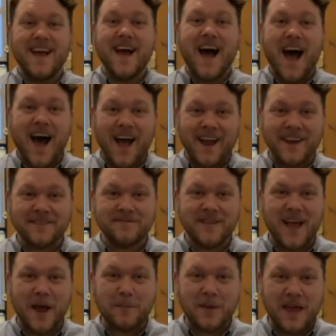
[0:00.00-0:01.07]
Hi,
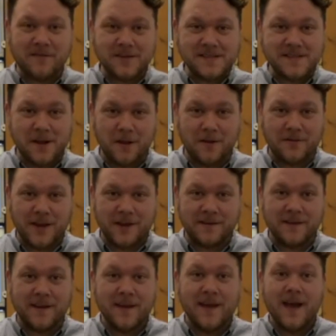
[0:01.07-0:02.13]
I'm Kevin
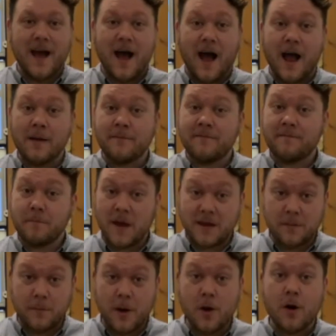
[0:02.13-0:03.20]
Sullivan. I've been a
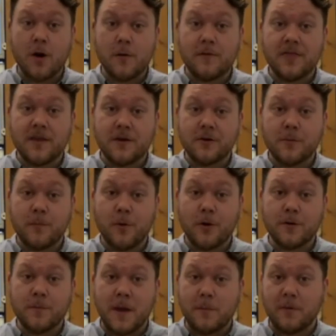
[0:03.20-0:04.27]
BoHo Theatre board
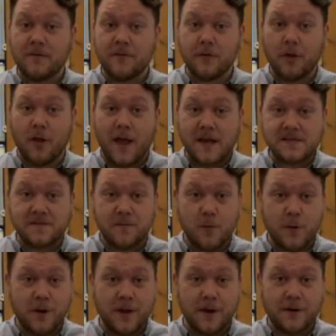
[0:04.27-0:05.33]
member for the last 4
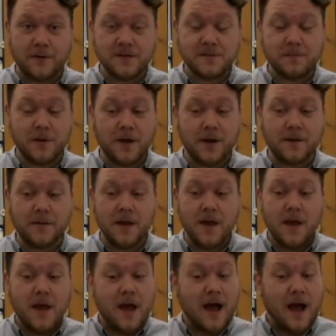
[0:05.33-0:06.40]
years, but
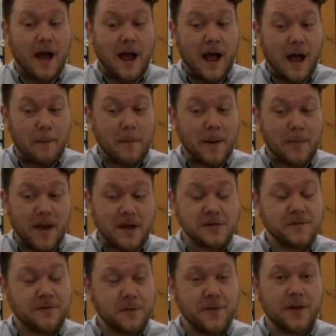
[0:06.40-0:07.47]
my passion
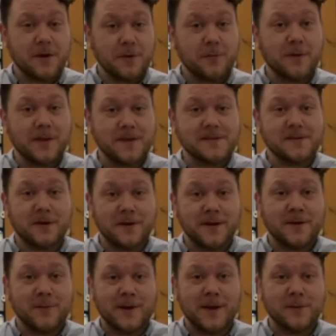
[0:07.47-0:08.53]
for theatre really started
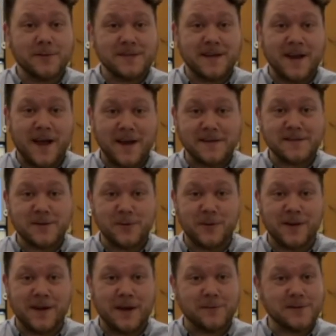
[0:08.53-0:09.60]
when I was in high school
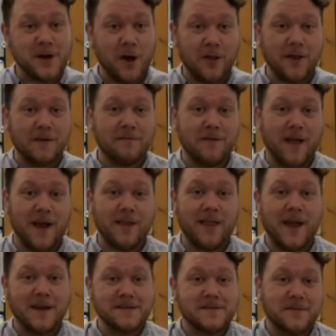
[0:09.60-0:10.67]
and I was hauling fly
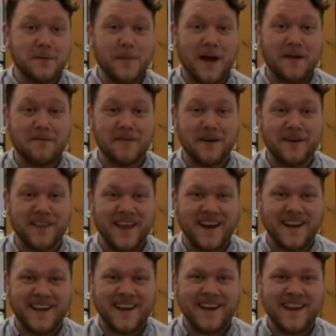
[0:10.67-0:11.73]
lines for My Fair
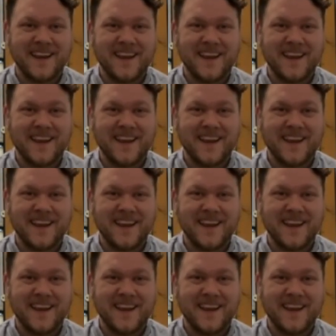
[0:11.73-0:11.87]
Lady.